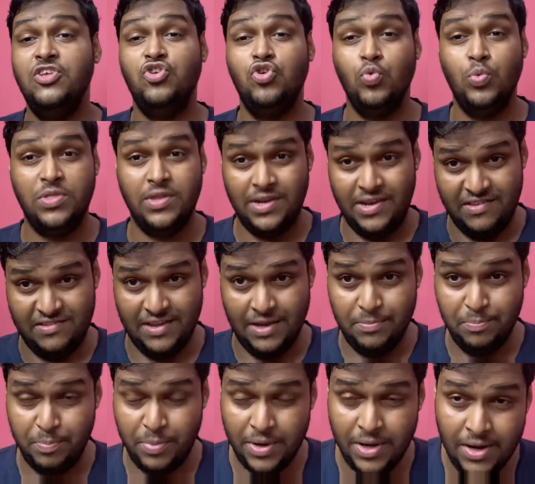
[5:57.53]
you with an
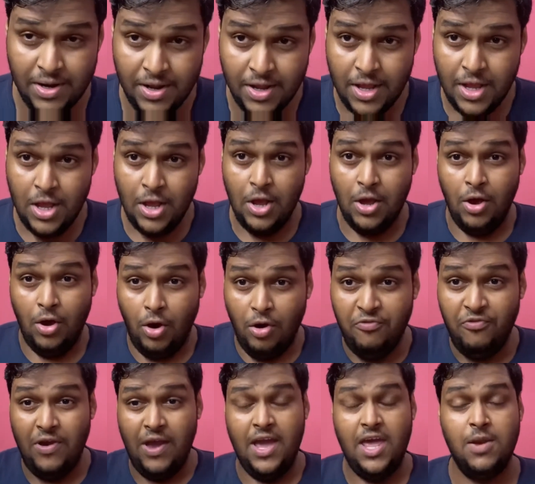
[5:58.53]
example of
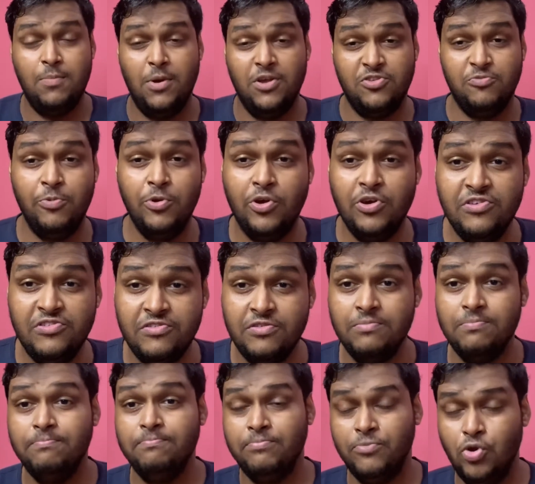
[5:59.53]
Airbus, because
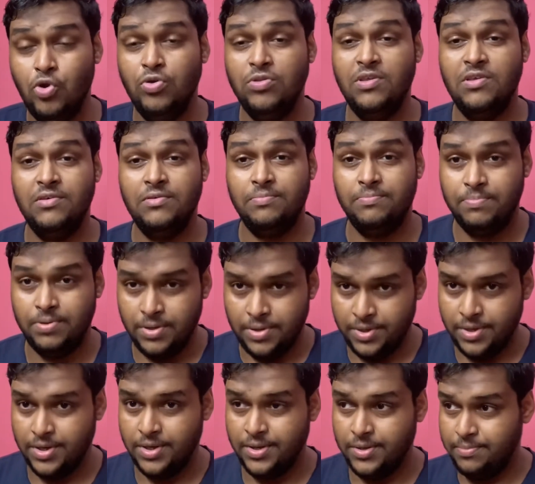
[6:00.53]

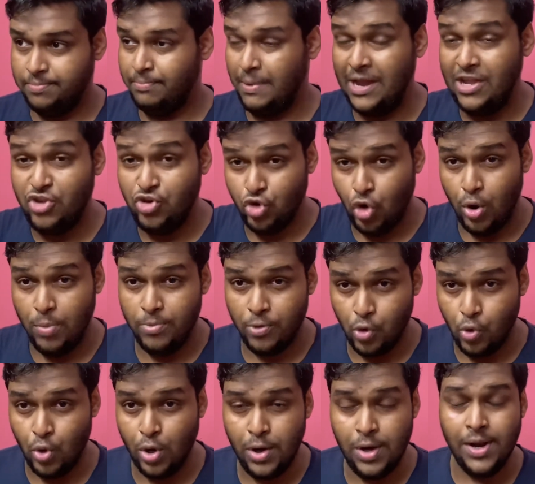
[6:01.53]
my job
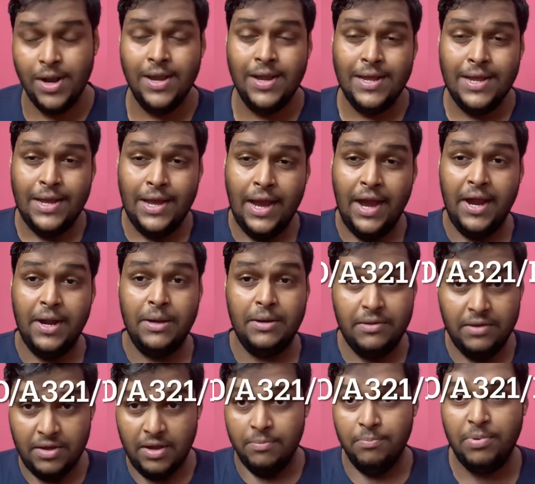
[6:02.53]
role and the
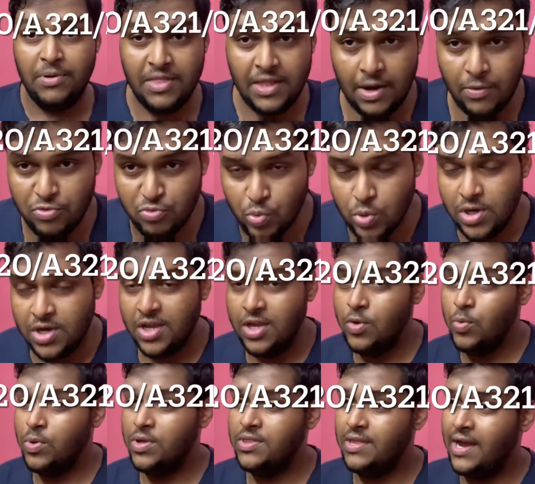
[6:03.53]
company that I was working
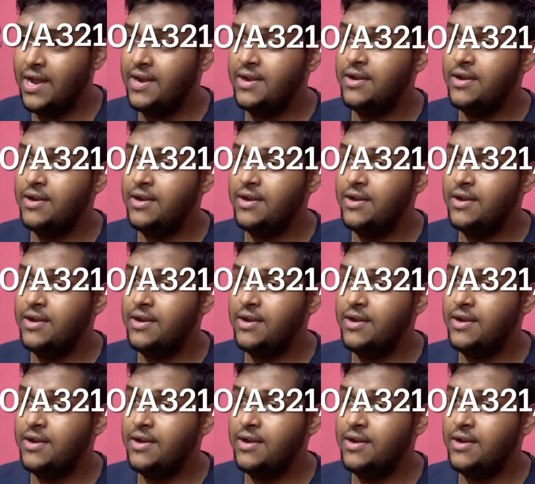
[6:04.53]
with had a